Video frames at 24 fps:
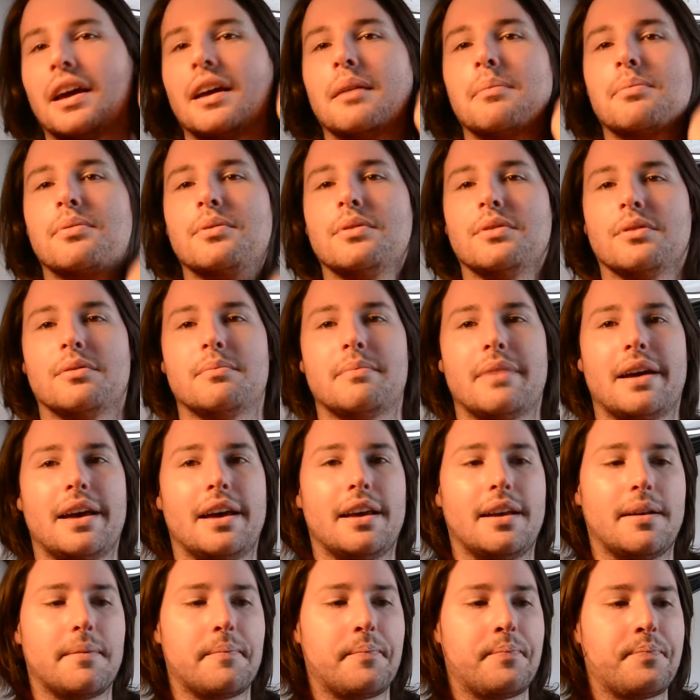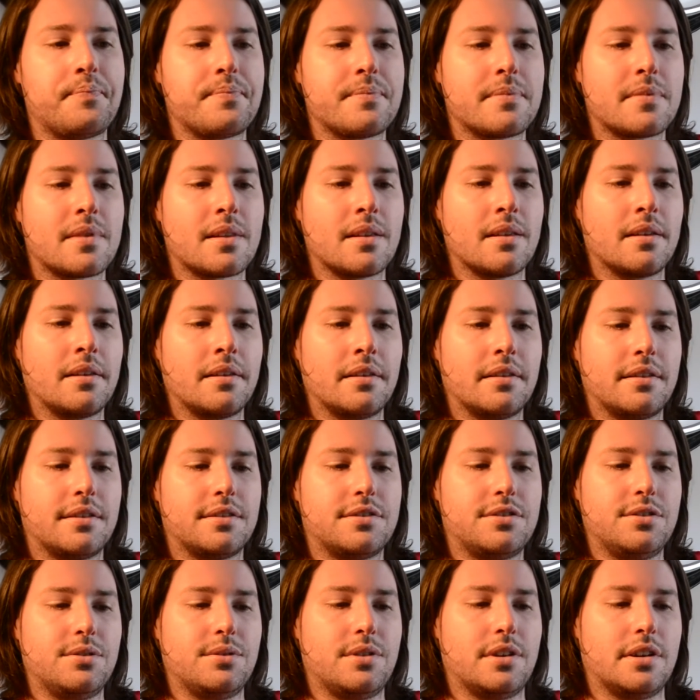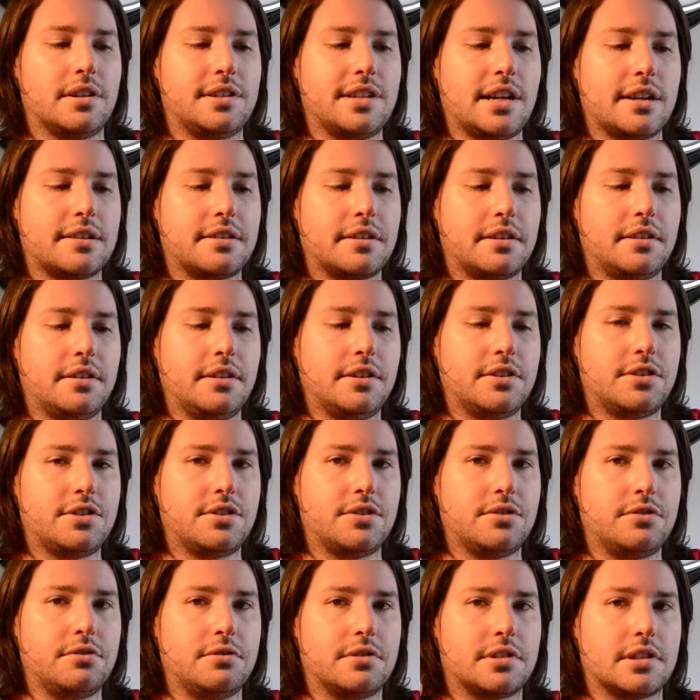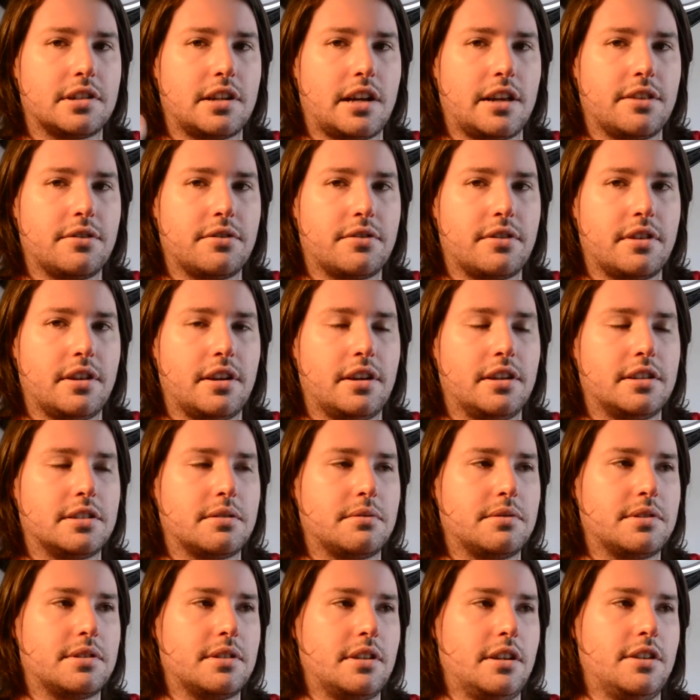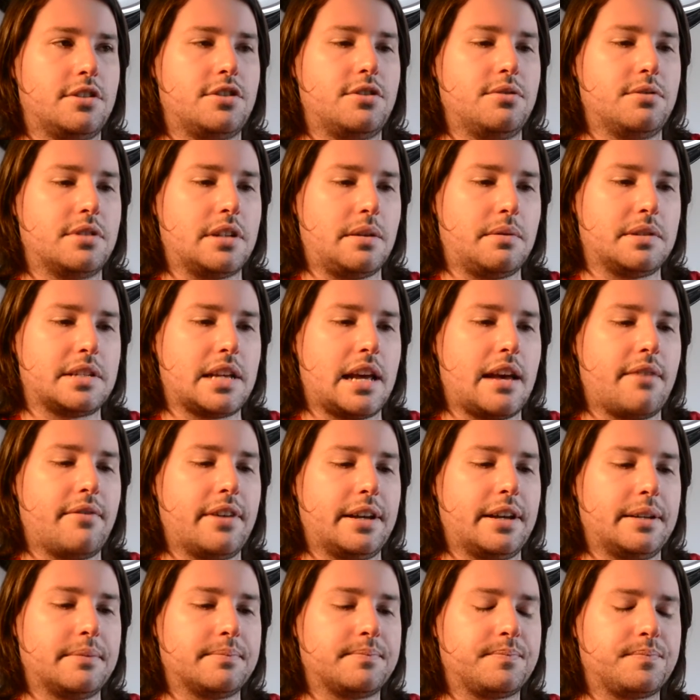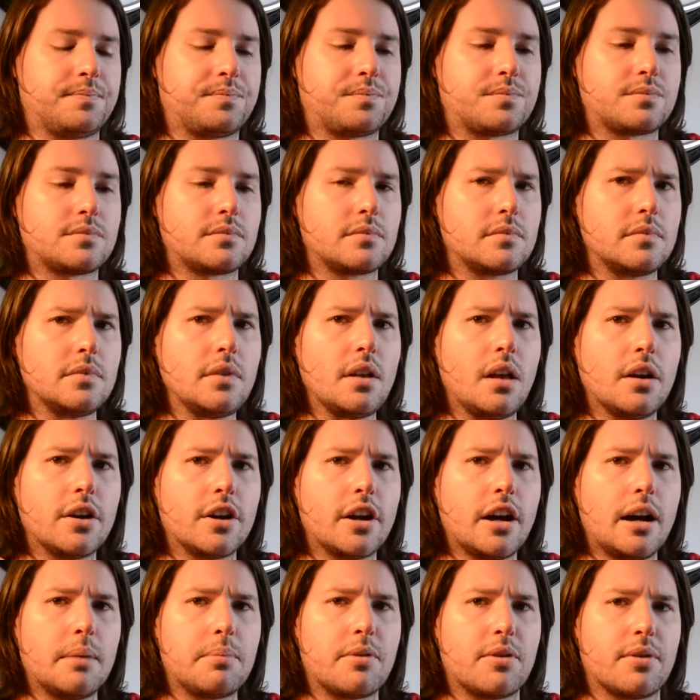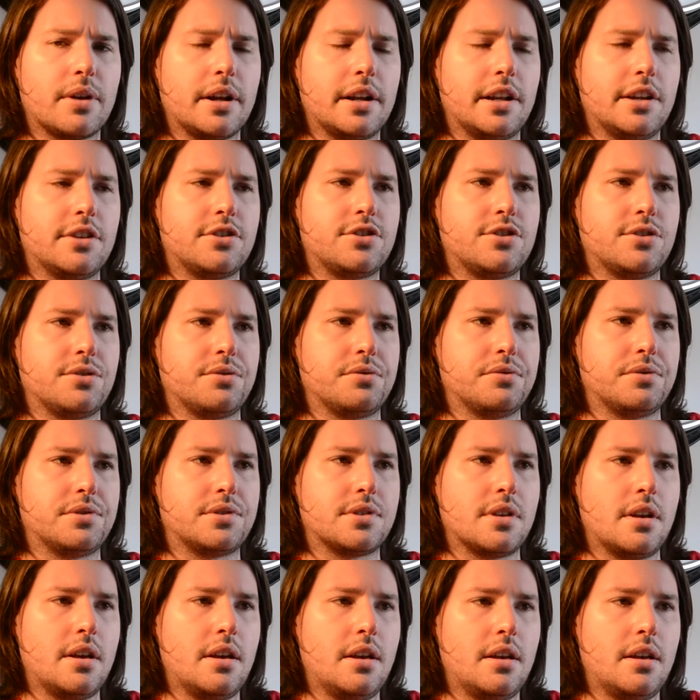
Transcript: April or May. Due to technical issues and other things, those issues I was having, copyright issues.